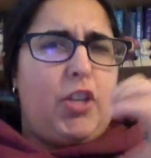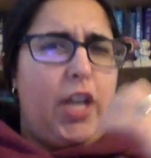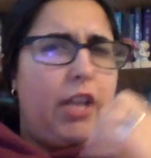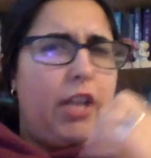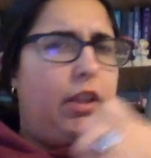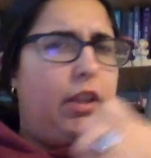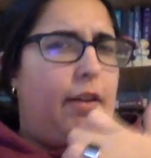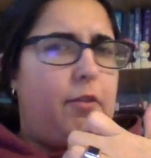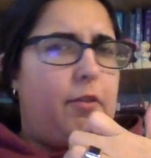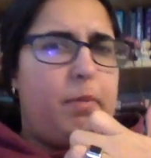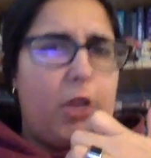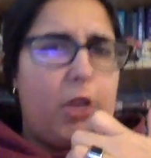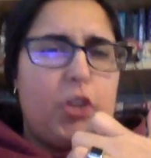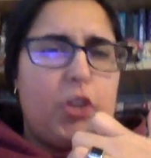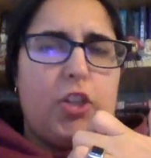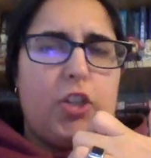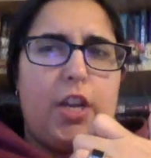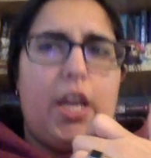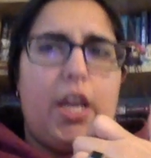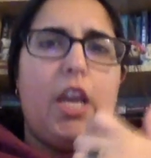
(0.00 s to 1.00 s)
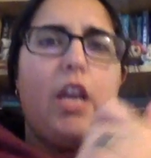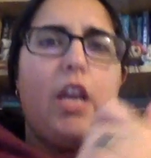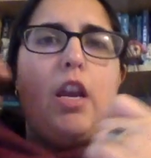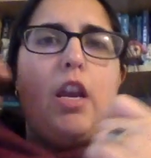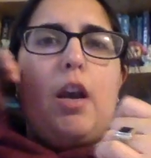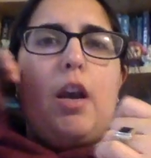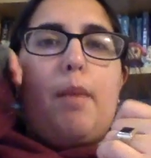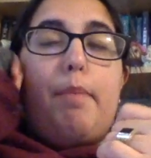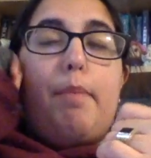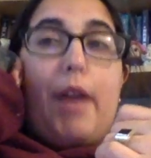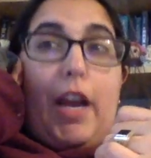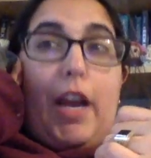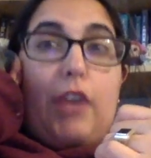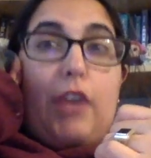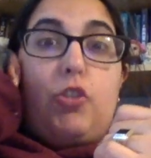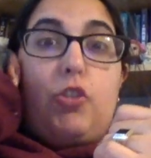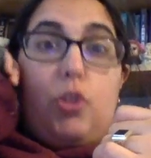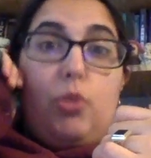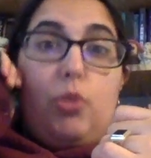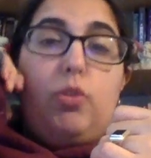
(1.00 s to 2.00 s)
I loved Book Ginny, but I
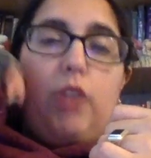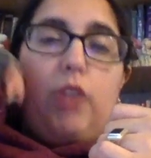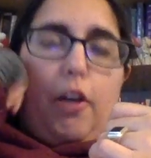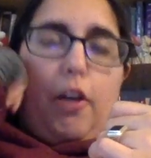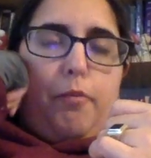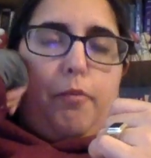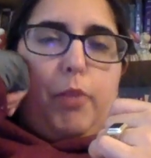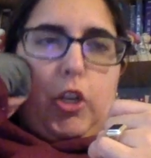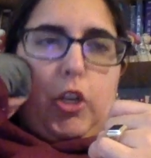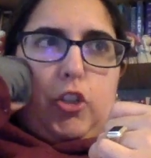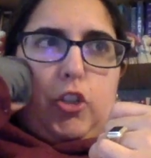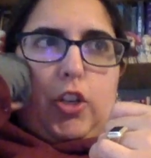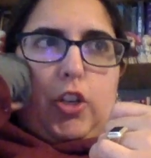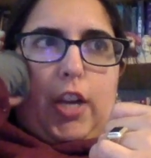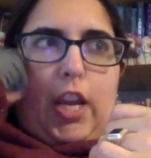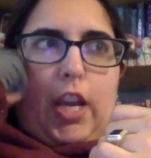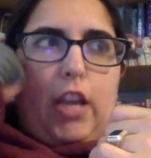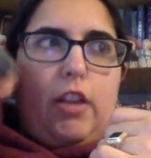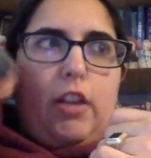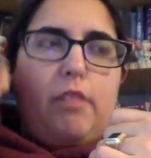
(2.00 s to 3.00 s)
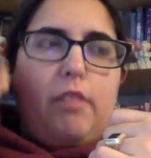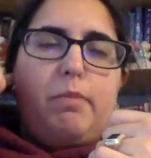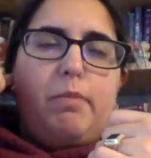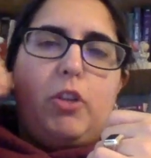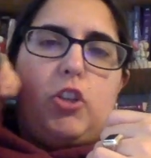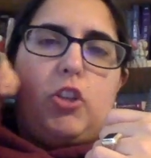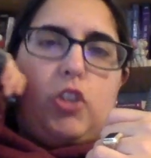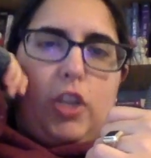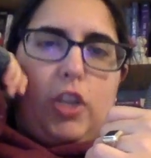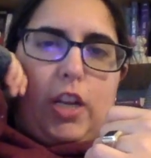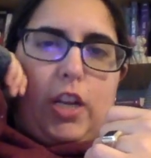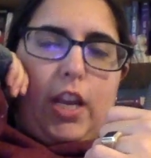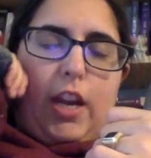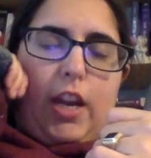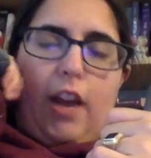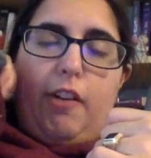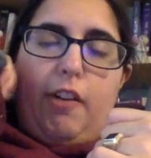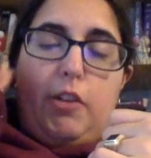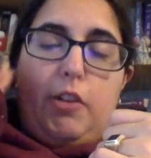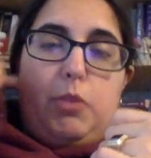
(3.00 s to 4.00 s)
do love Book Ginny. I love Book Ginny and
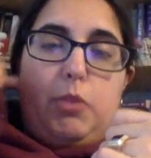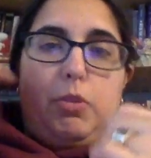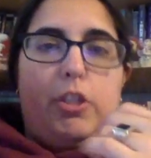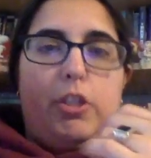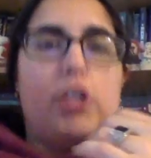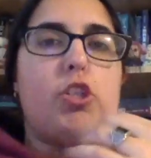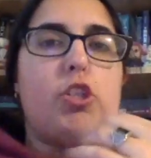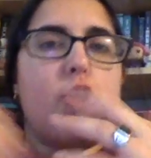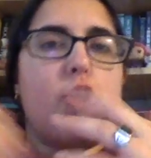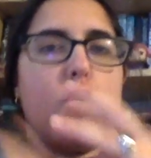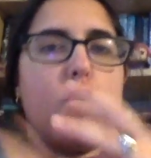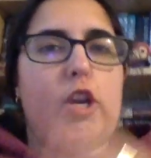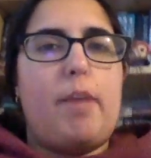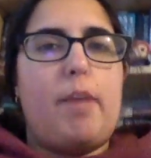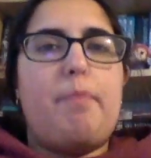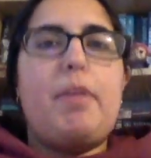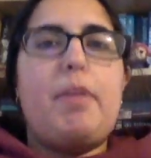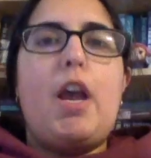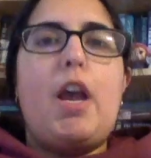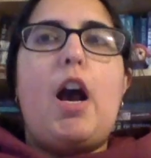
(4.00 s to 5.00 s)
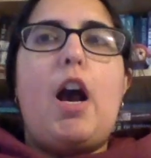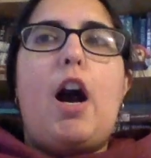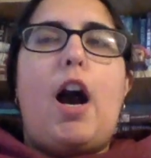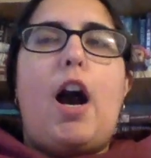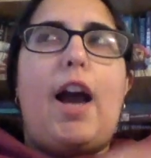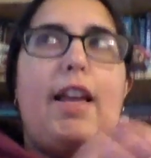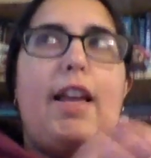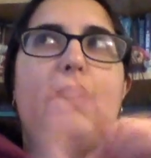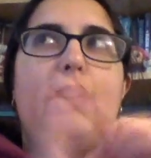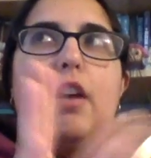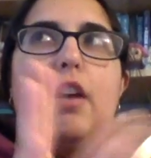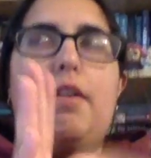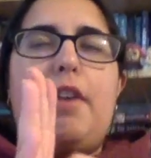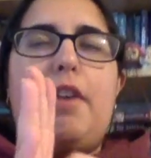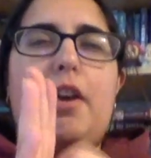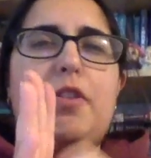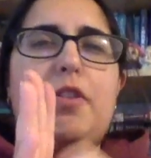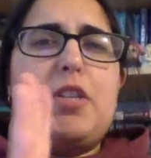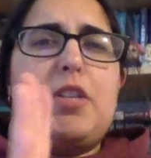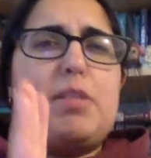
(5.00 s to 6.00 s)
Harry's relationship. I love
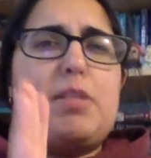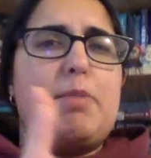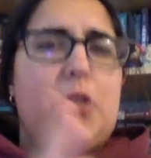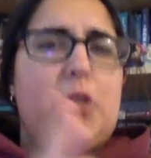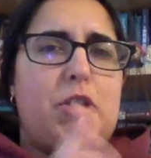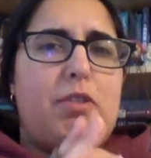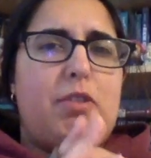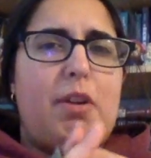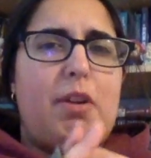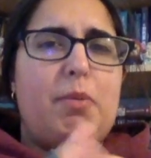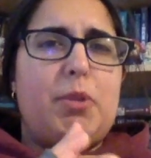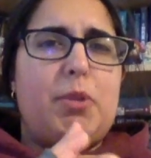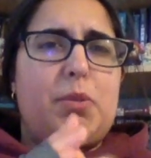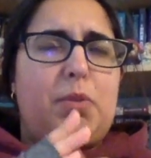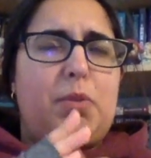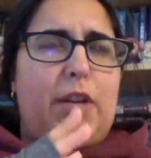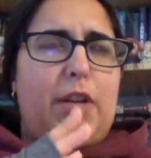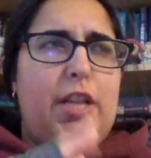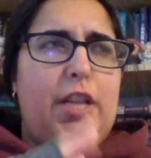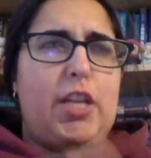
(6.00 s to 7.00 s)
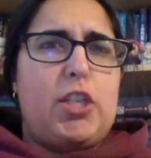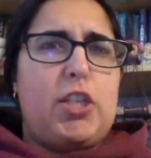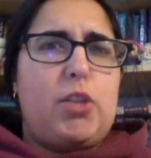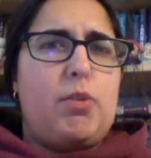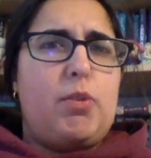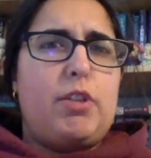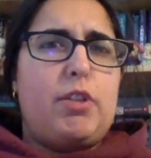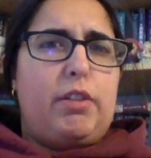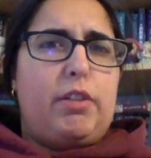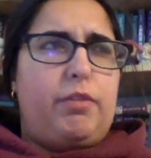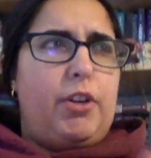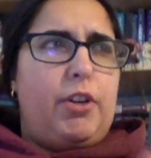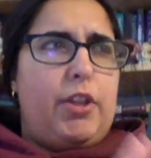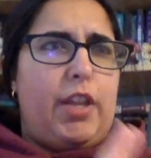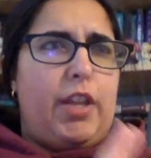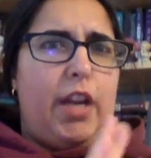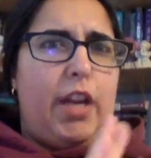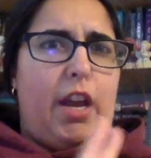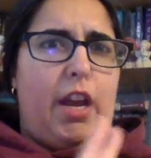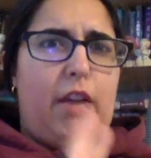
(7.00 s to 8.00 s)
how this mystery was really so different
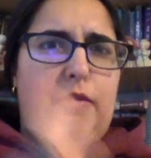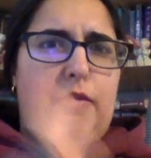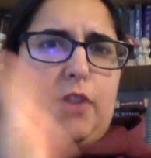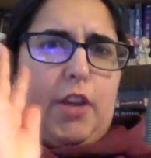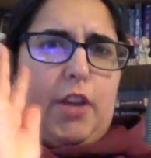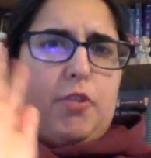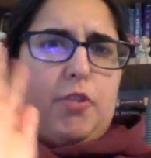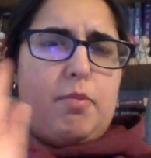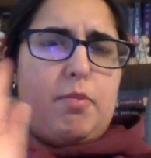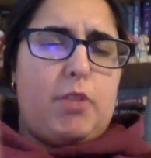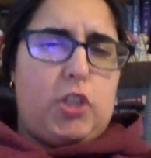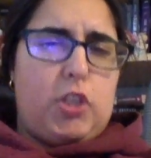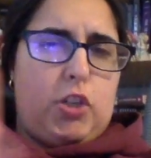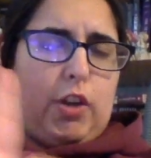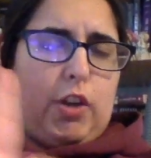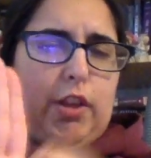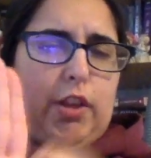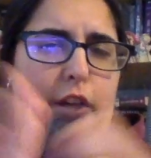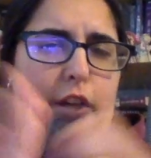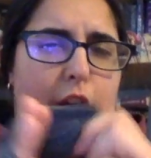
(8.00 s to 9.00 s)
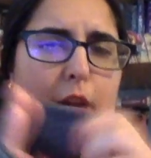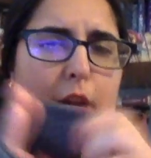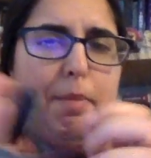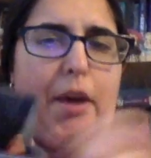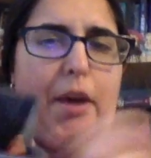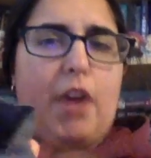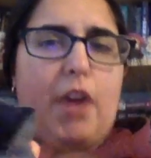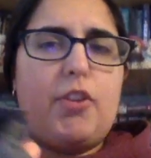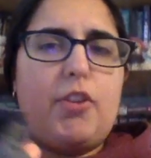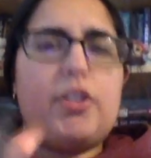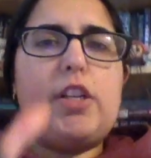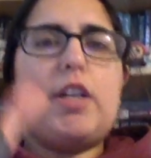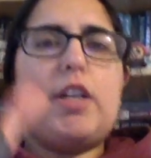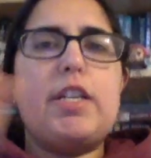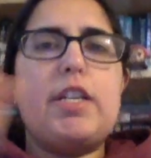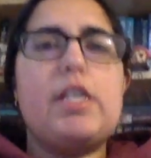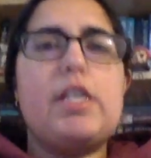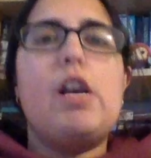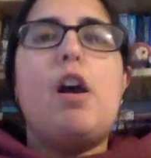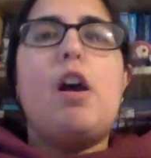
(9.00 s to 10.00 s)
than every other mystery in the Harry Potter
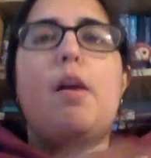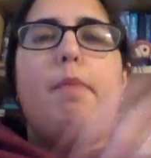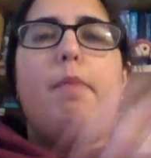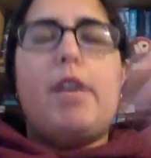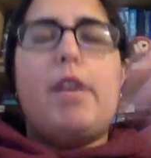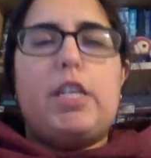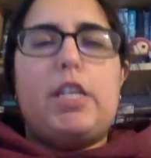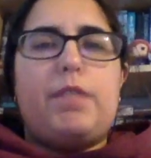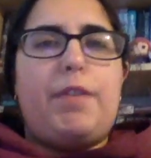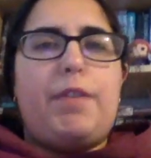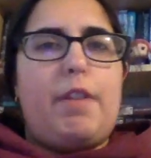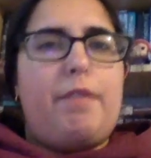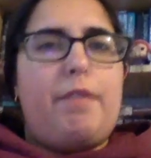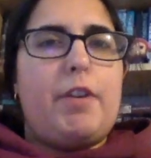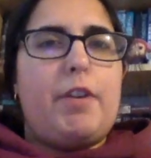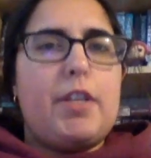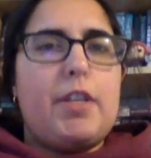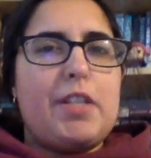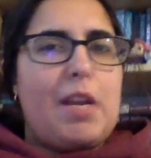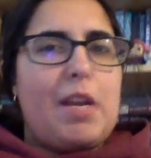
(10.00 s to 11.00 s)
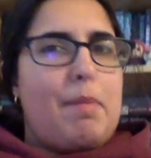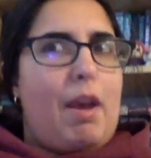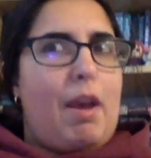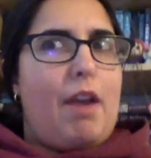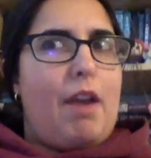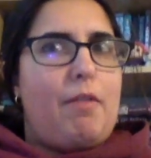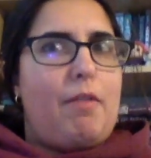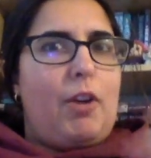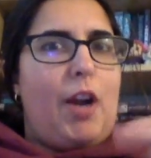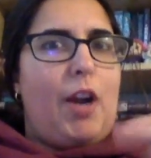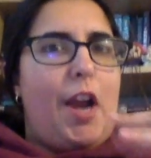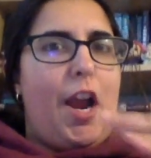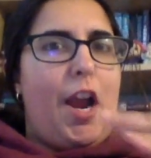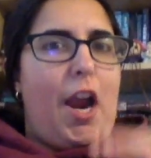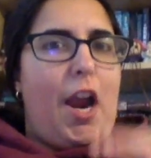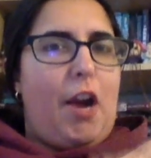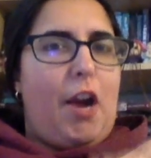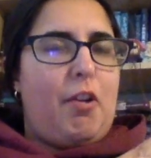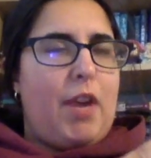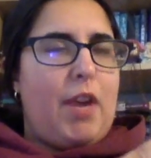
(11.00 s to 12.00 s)
series, because for the first time ever,
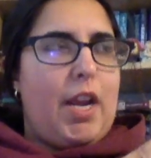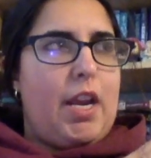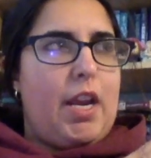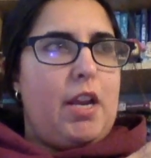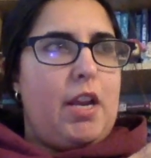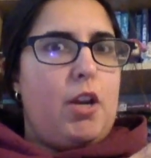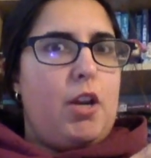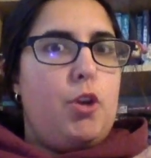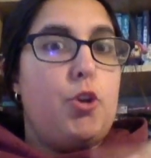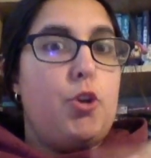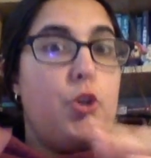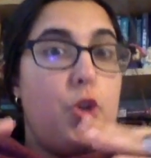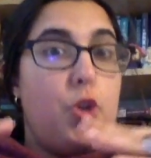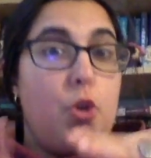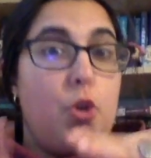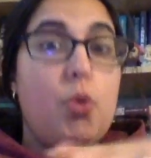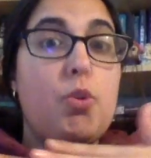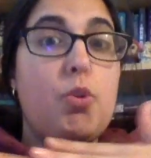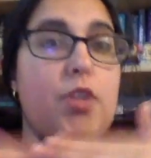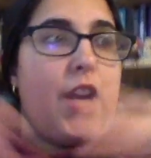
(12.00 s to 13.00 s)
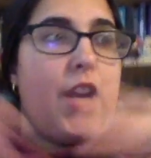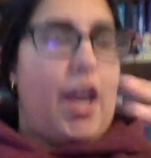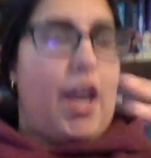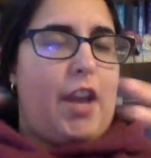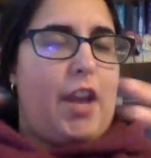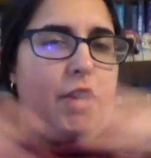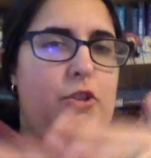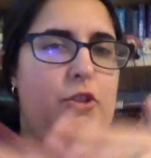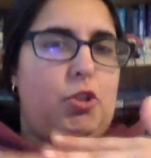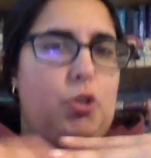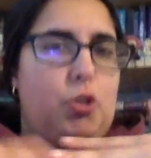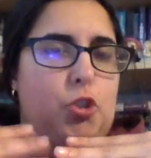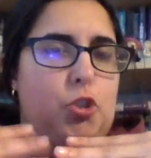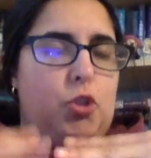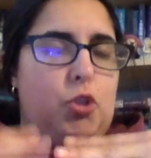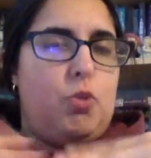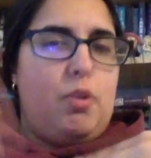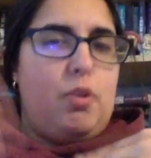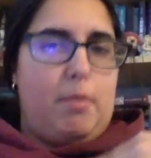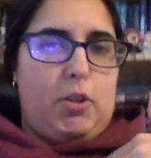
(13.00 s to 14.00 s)
Harry knew the answers
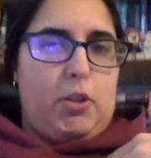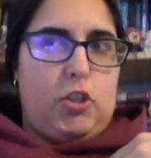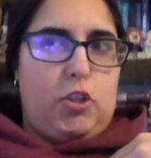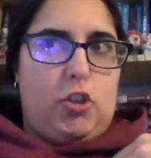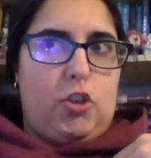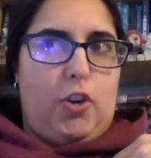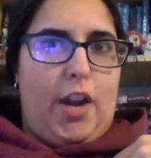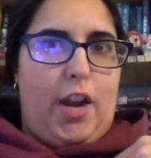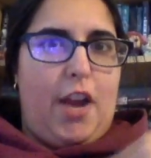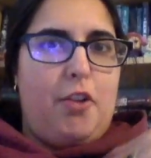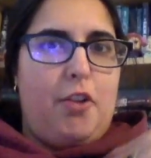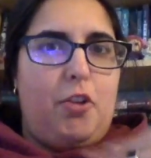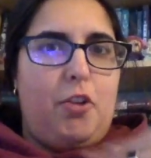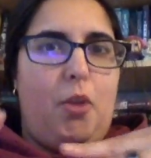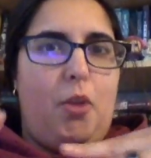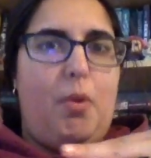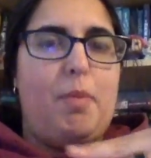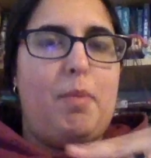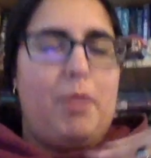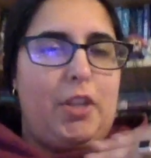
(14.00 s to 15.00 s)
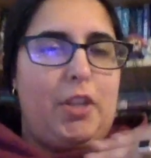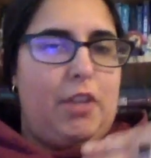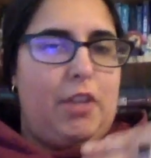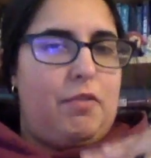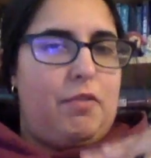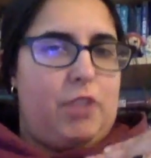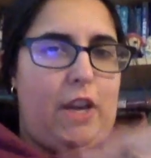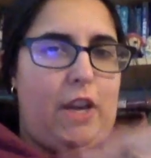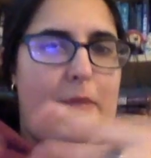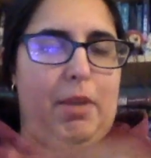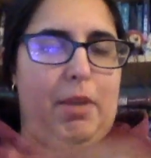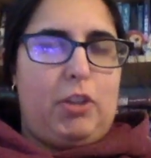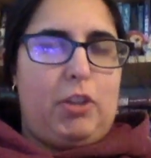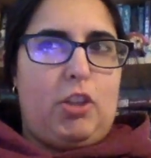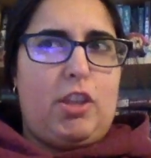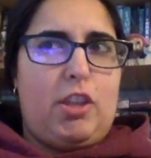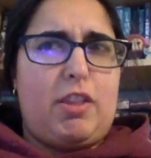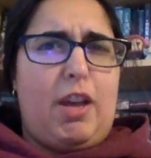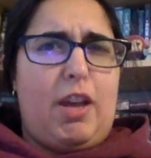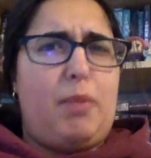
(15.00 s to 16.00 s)
to the mystery and no one believed him. I
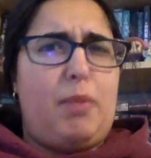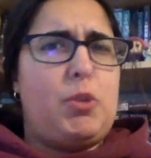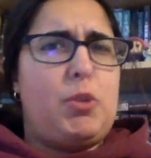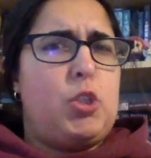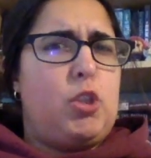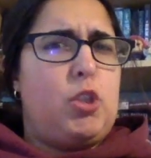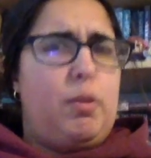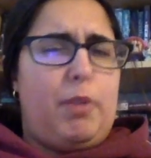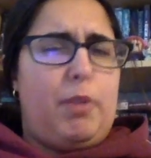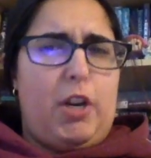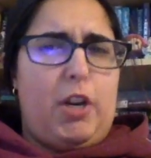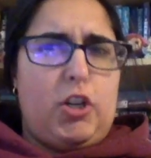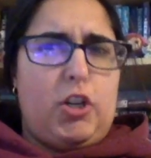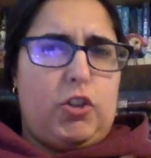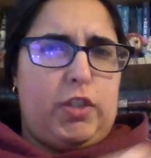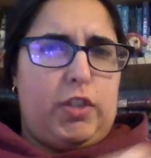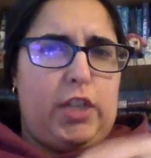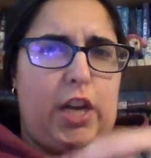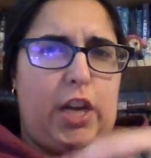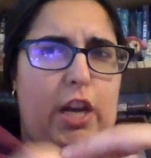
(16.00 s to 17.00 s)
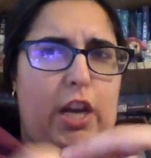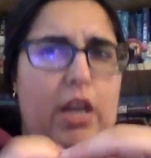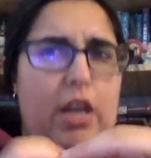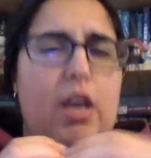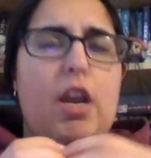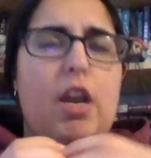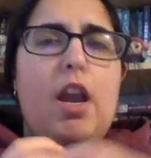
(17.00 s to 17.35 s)
thought that was super interesting.